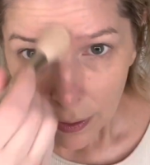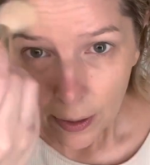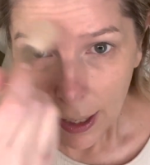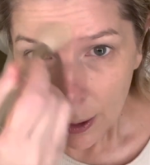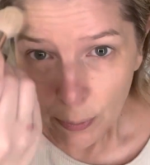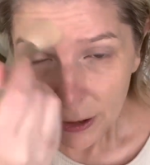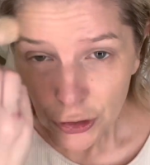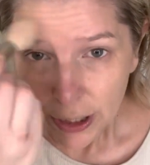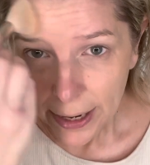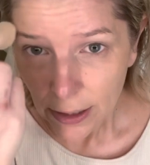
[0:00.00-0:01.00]
I want to
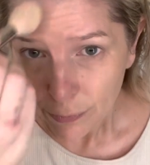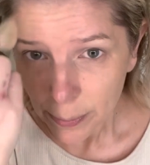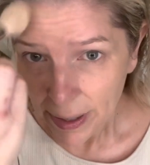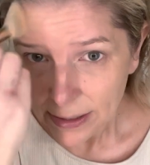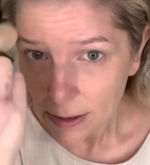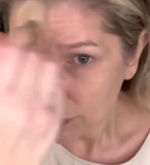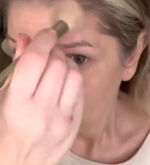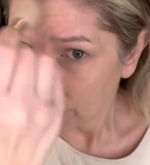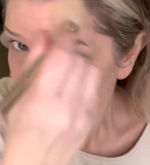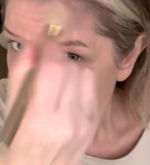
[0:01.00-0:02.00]
try it for myself
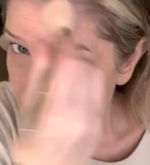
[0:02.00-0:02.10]
first.